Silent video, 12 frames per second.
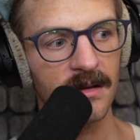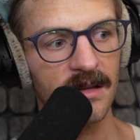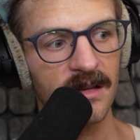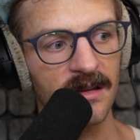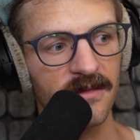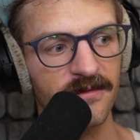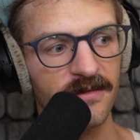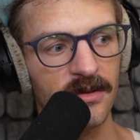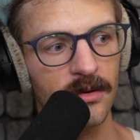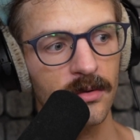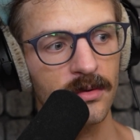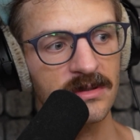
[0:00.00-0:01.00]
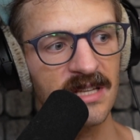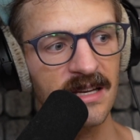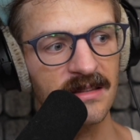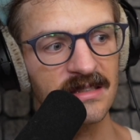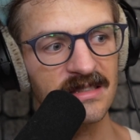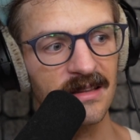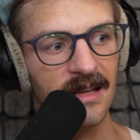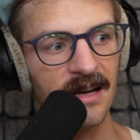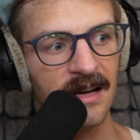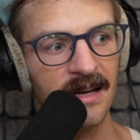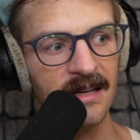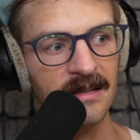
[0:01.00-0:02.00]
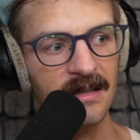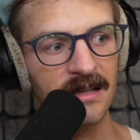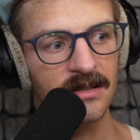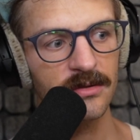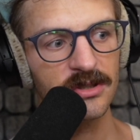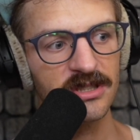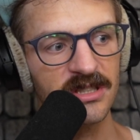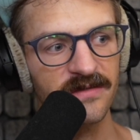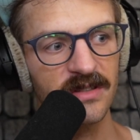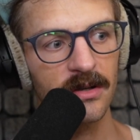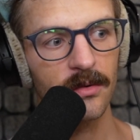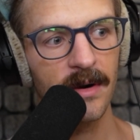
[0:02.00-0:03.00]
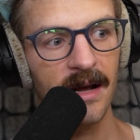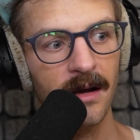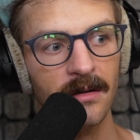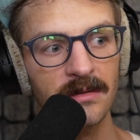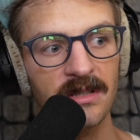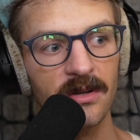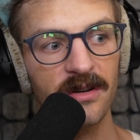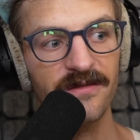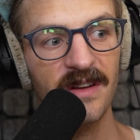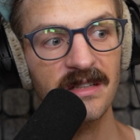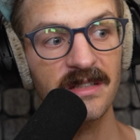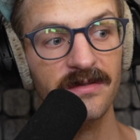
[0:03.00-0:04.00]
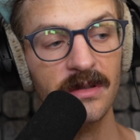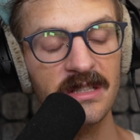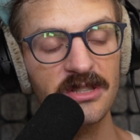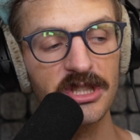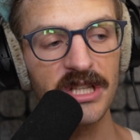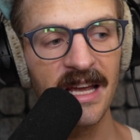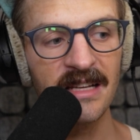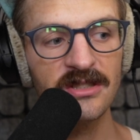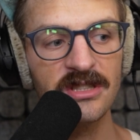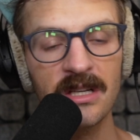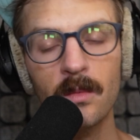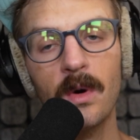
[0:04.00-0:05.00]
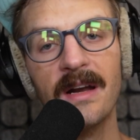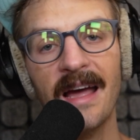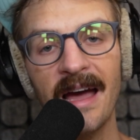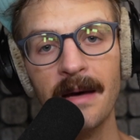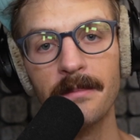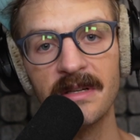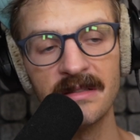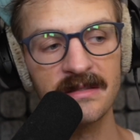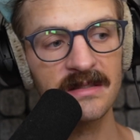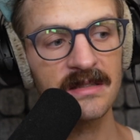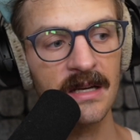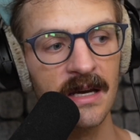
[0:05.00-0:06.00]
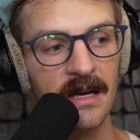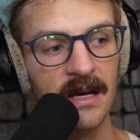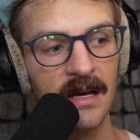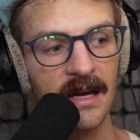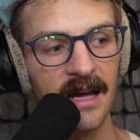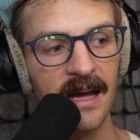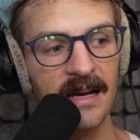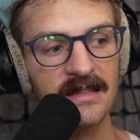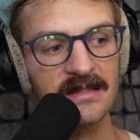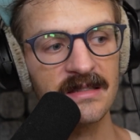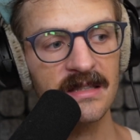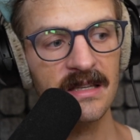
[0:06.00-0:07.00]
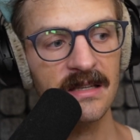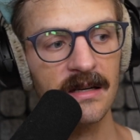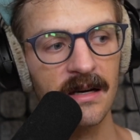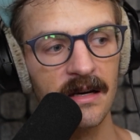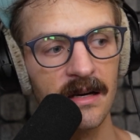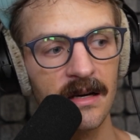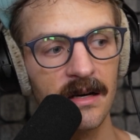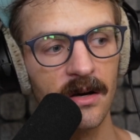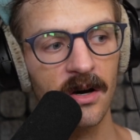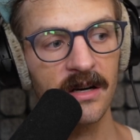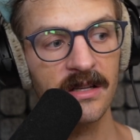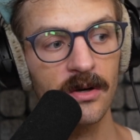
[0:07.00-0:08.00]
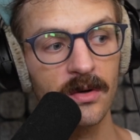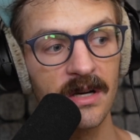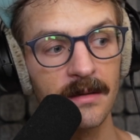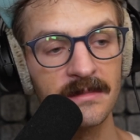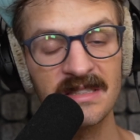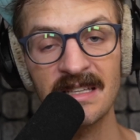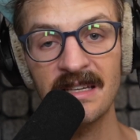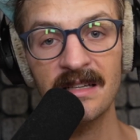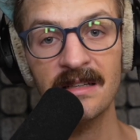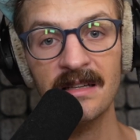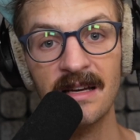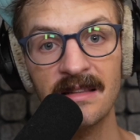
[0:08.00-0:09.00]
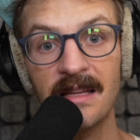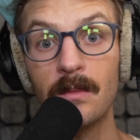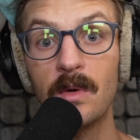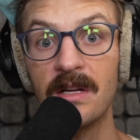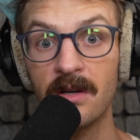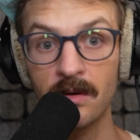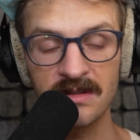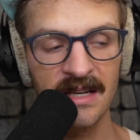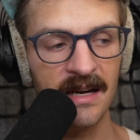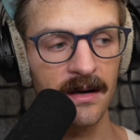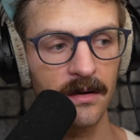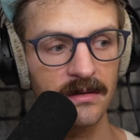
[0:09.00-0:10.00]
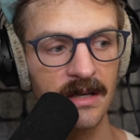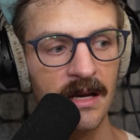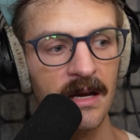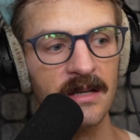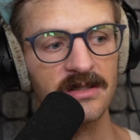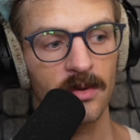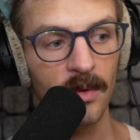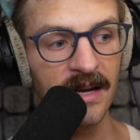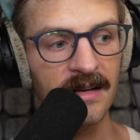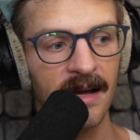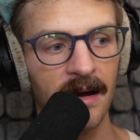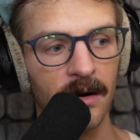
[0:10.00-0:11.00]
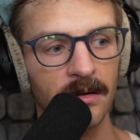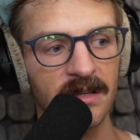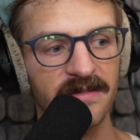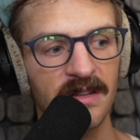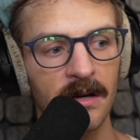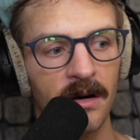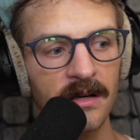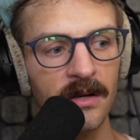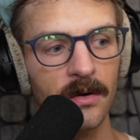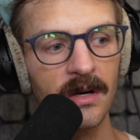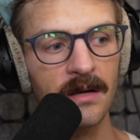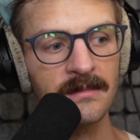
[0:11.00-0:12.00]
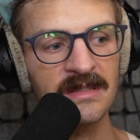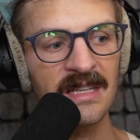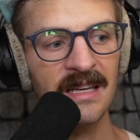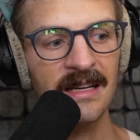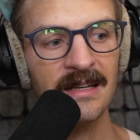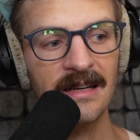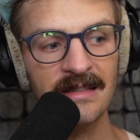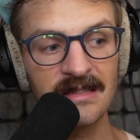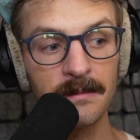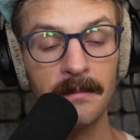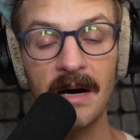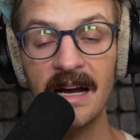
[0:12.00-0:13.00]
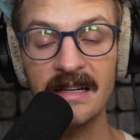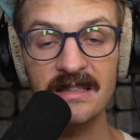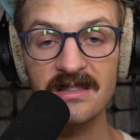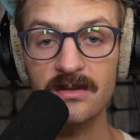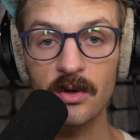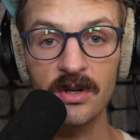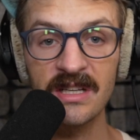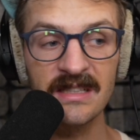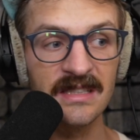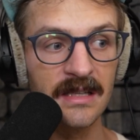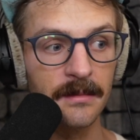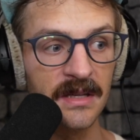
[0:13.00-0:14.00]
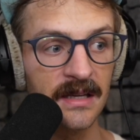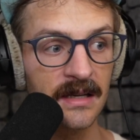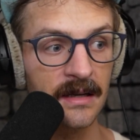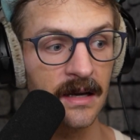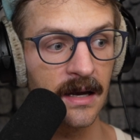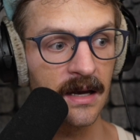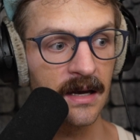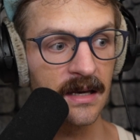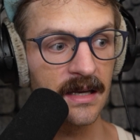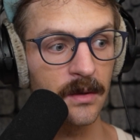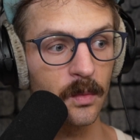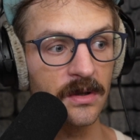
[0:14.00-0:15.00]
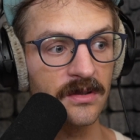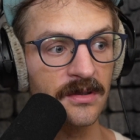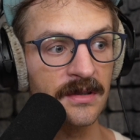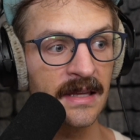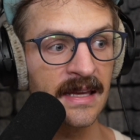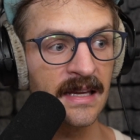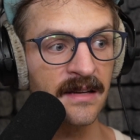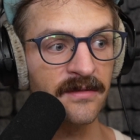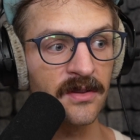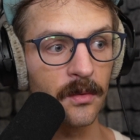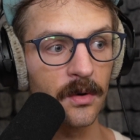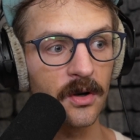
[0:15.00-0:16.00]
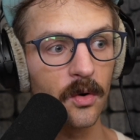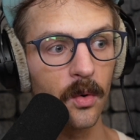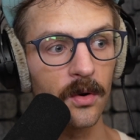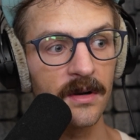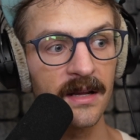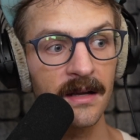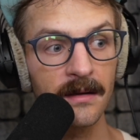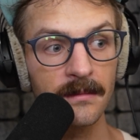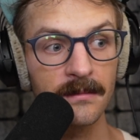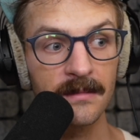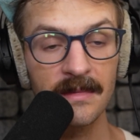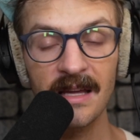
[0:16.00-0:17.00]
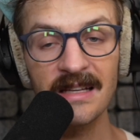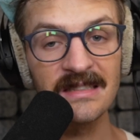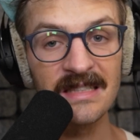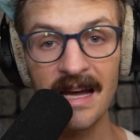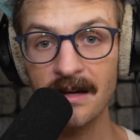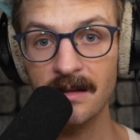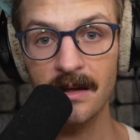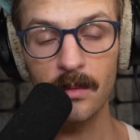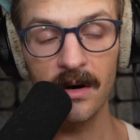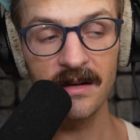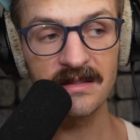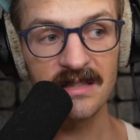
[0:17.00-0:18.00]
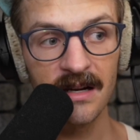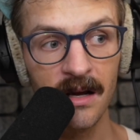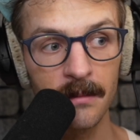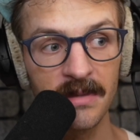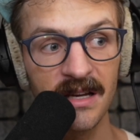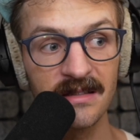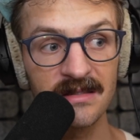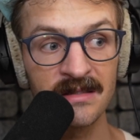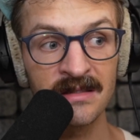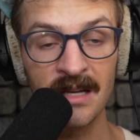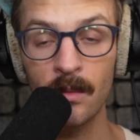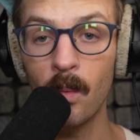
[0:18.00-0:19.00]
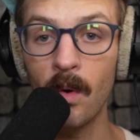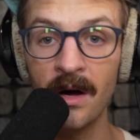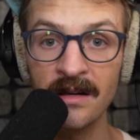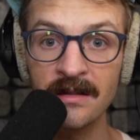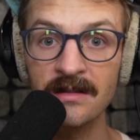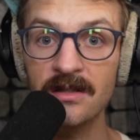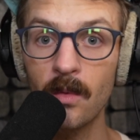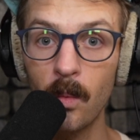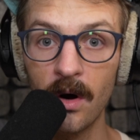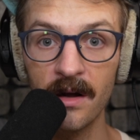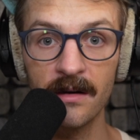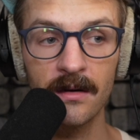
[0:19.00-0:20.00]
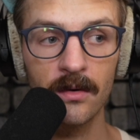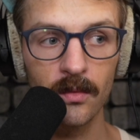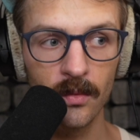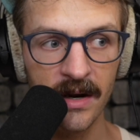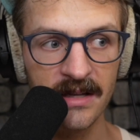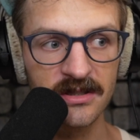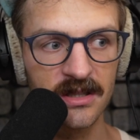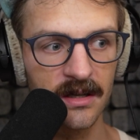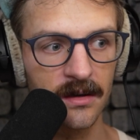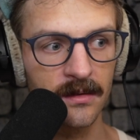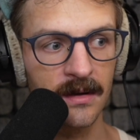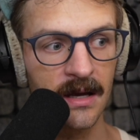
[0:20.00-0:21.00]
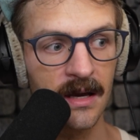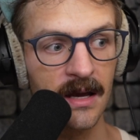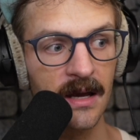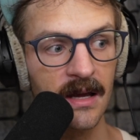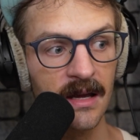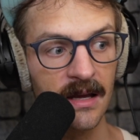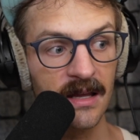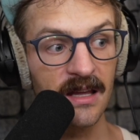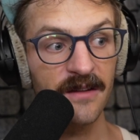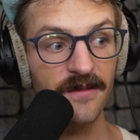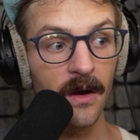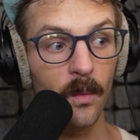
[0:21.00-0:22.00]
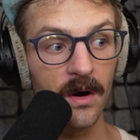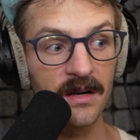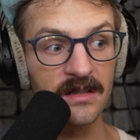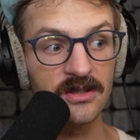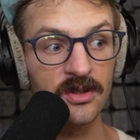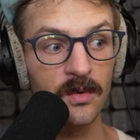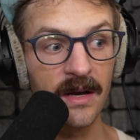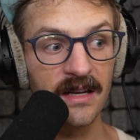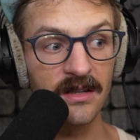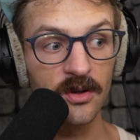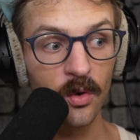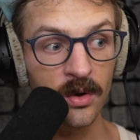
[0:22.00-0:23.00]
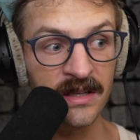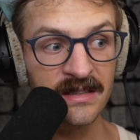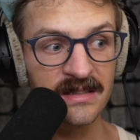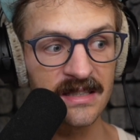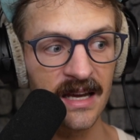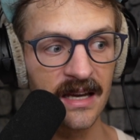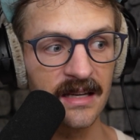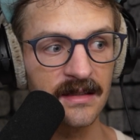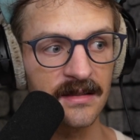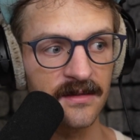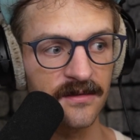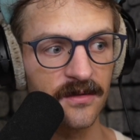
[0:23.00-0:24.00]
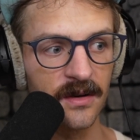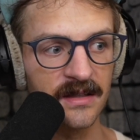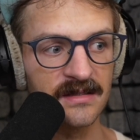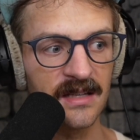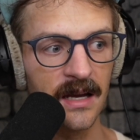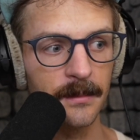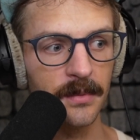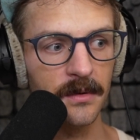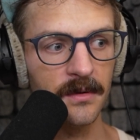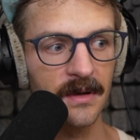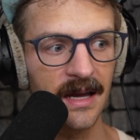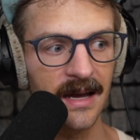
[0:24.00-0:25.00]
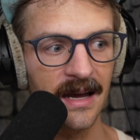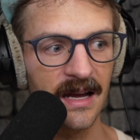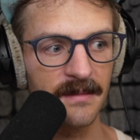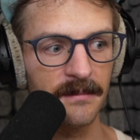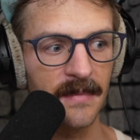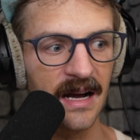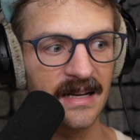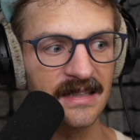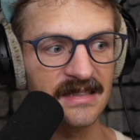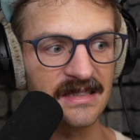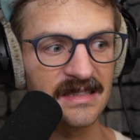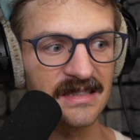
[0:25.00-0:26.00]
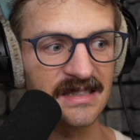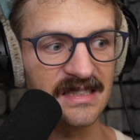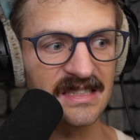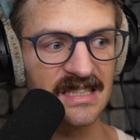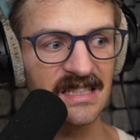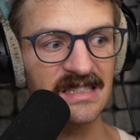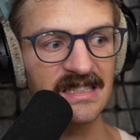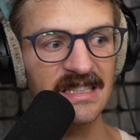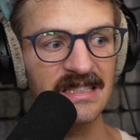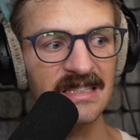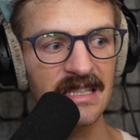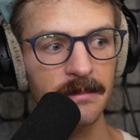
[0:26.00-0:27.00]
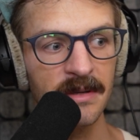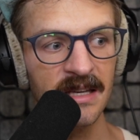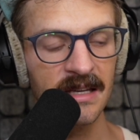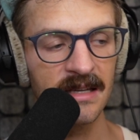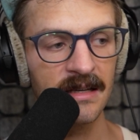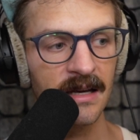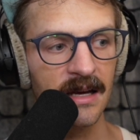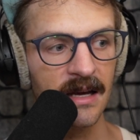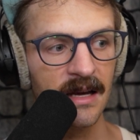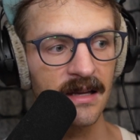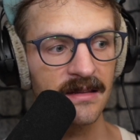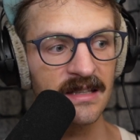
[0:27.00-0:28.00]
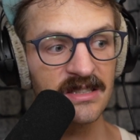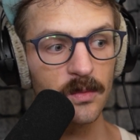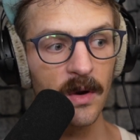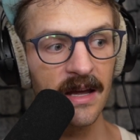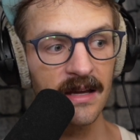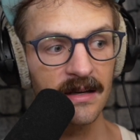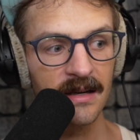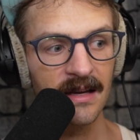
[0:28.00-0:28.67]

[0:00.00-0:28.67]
if you take this line and you shift it around, you're effectively changing what happens as the audio comes in and then when it goes out. So right now, if the audio comes in and is minus 30 dB, it will leave the recording exactly where it's set up because it's a 1-to-1 ratio. If I want to do a noise gate, for example, at minus 60 dB, this way,